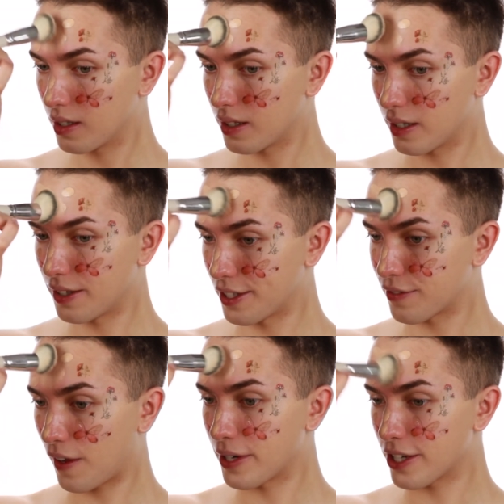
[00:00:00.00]
And this
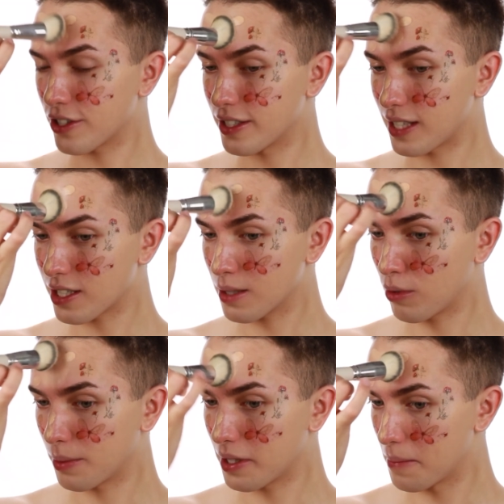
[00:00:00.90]
foundation is actually
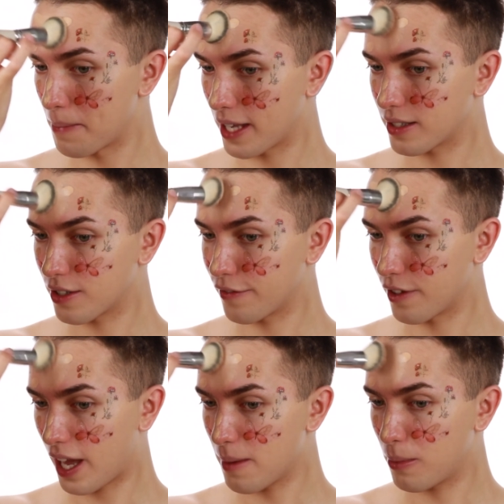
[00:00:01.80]
probably the best for
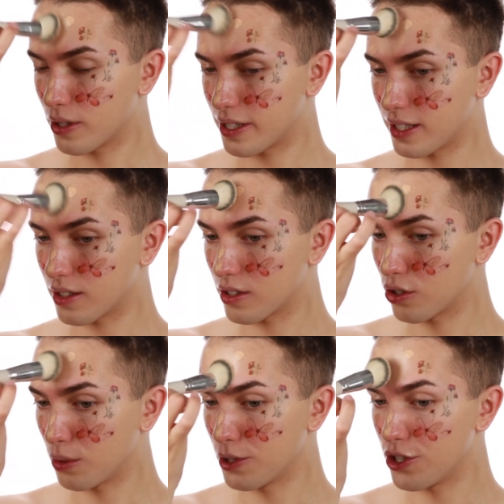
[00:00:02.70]
that because it is
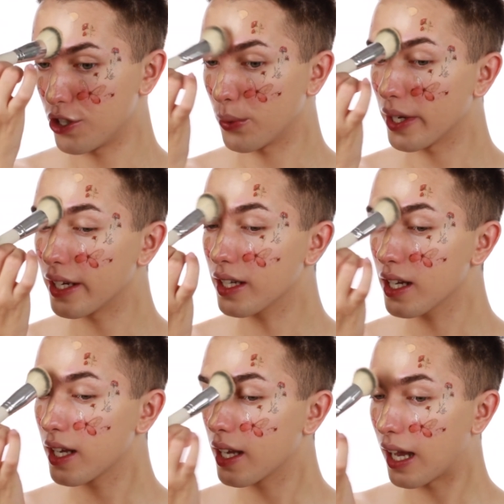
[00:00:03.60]
super dewy
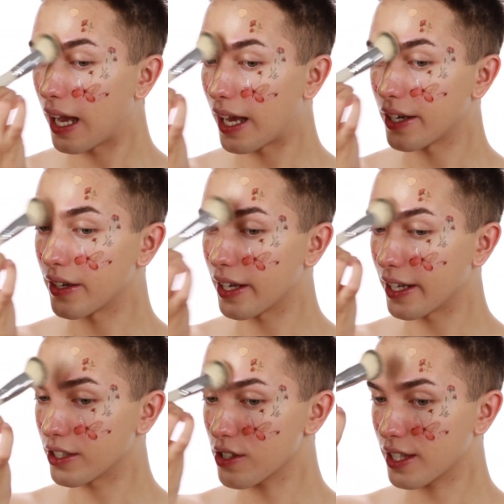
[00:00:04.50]
and
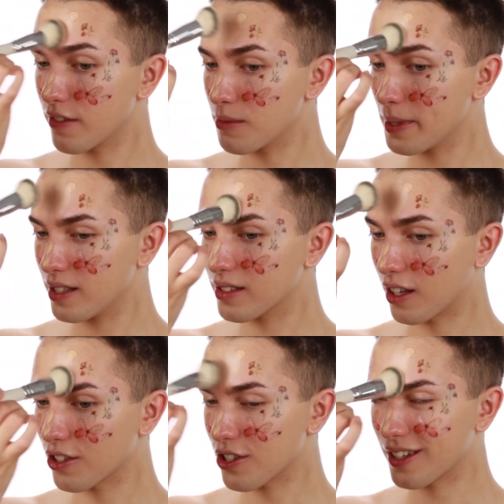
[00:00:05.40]
it just gives me
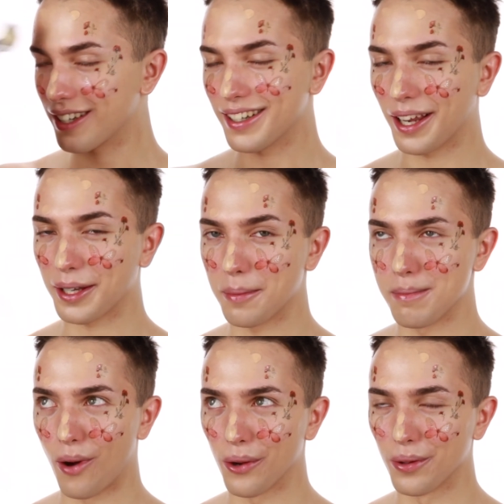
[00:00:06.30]
such like
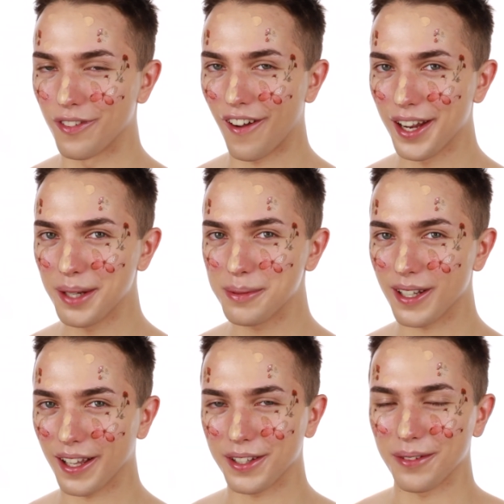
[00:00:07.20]
model vibes, like